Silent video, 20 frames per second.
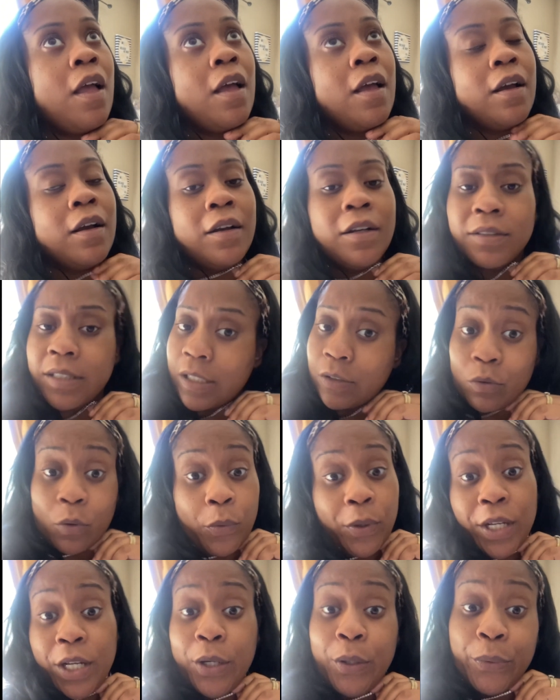because that's what
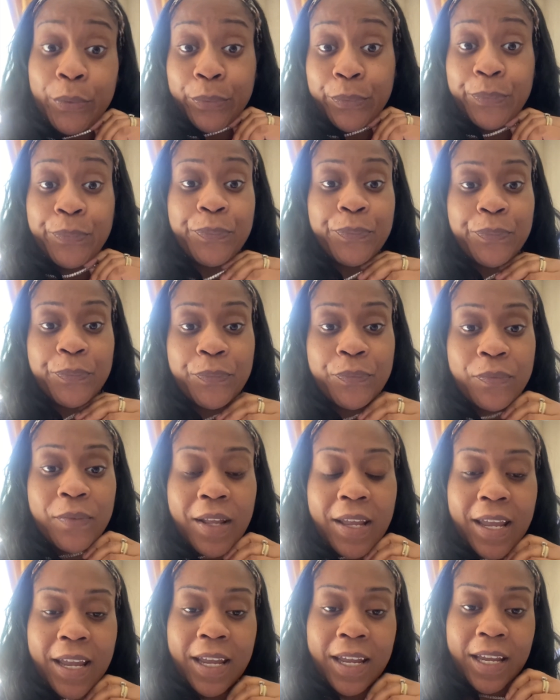we do.
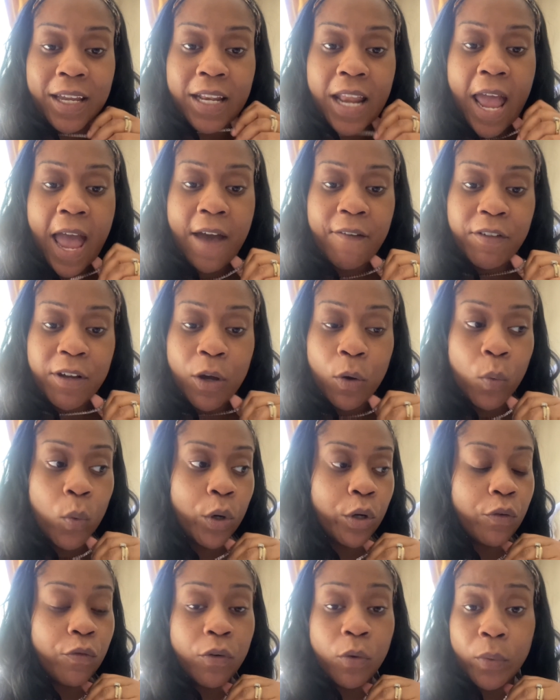And have a
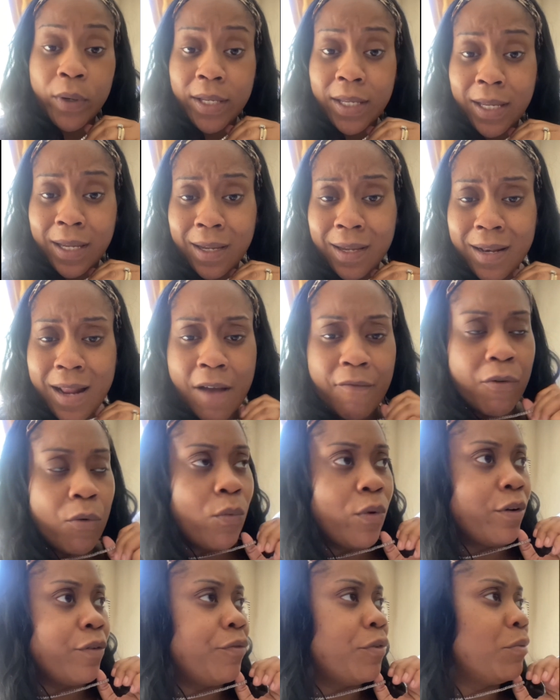wonderful weekend. Have a
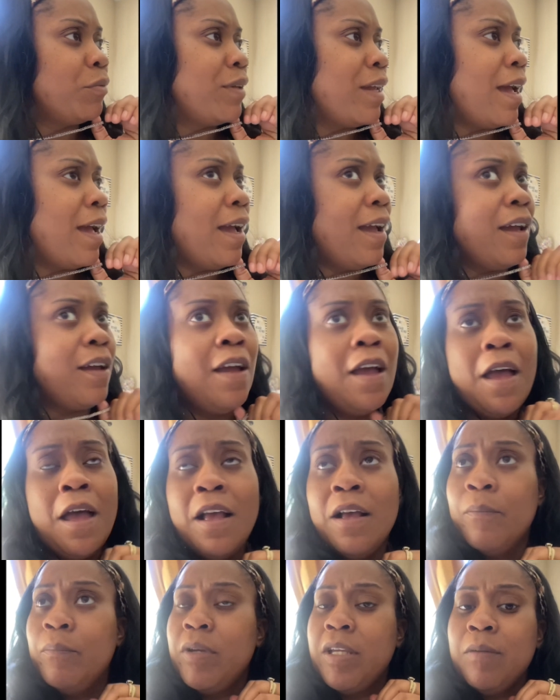wonderful day.
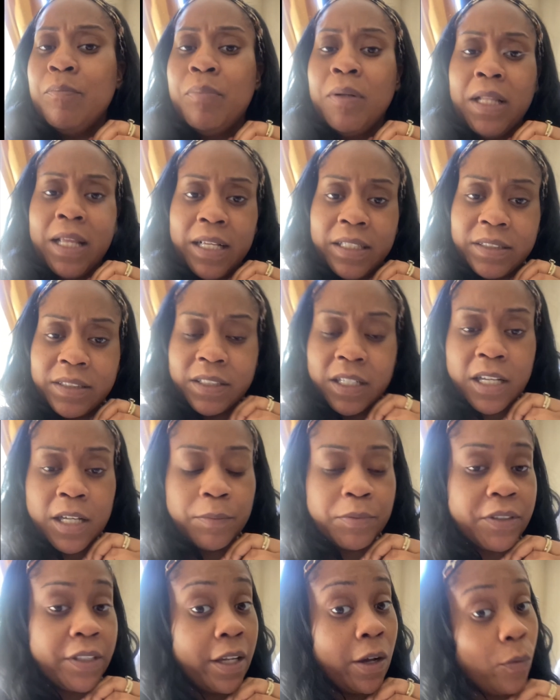Be blessed up.
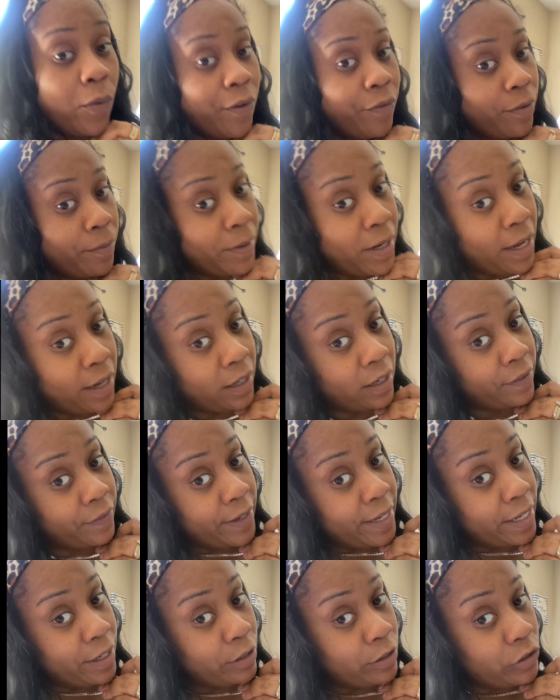Stay away from negative
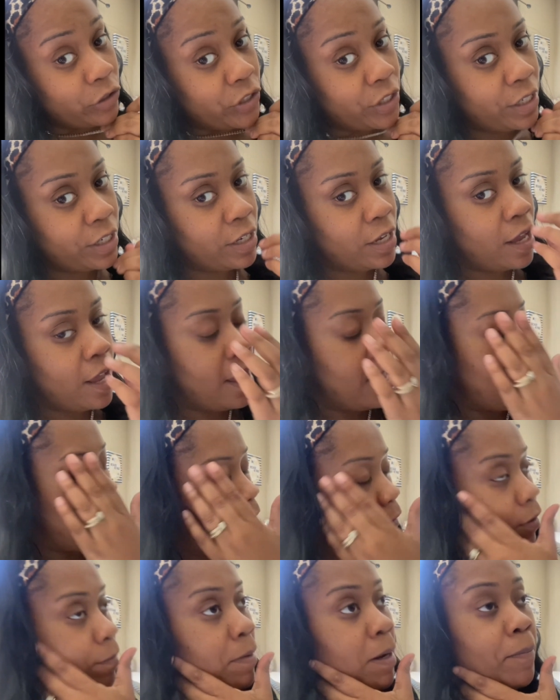energy.
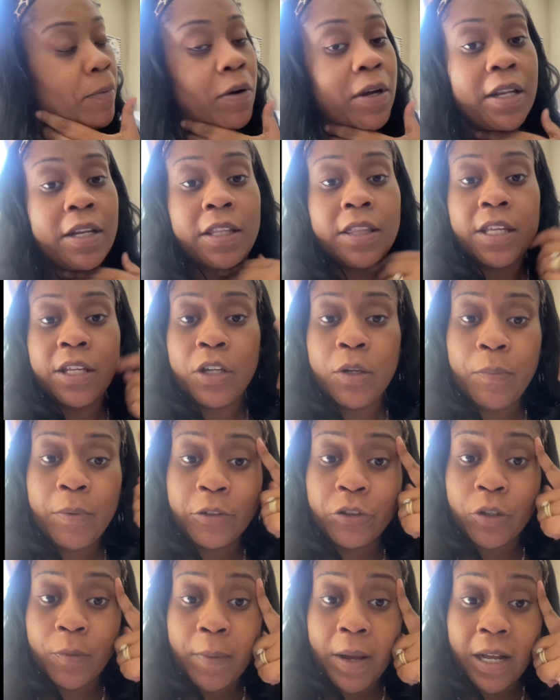And remember, anything you
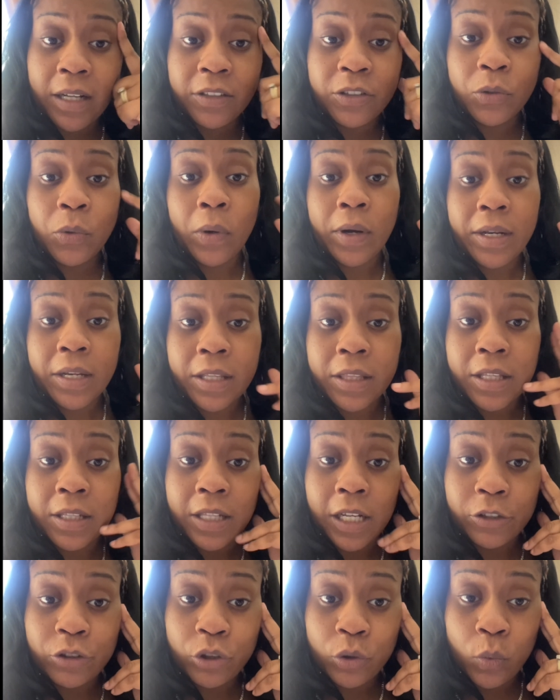put your mind to or anything
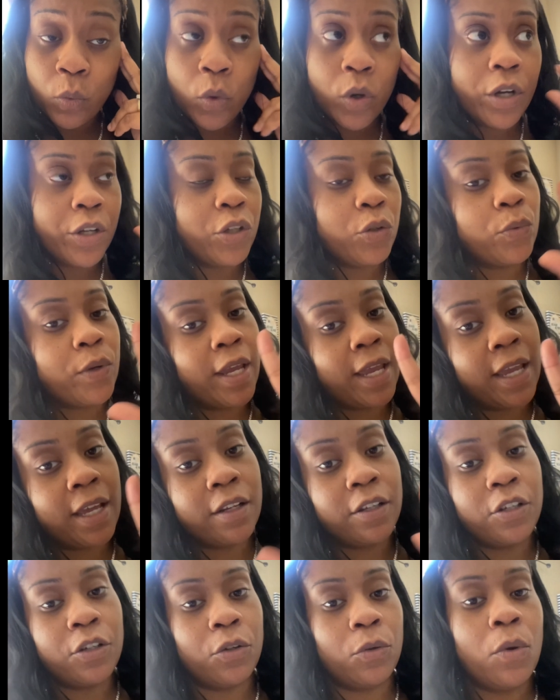that you want, you
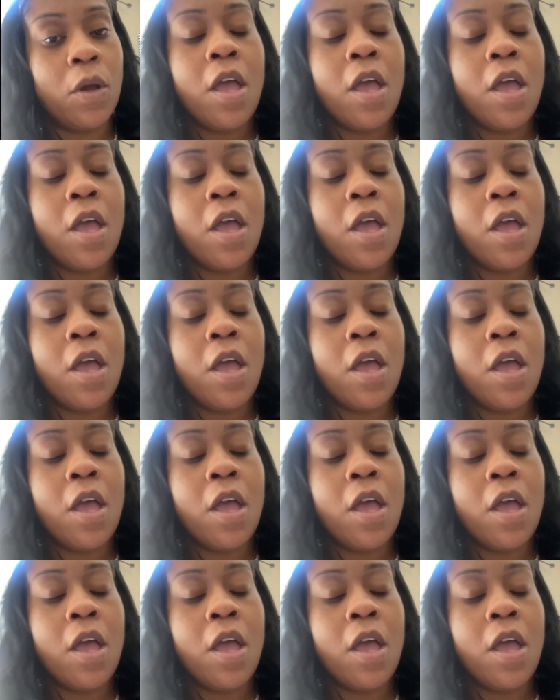can do.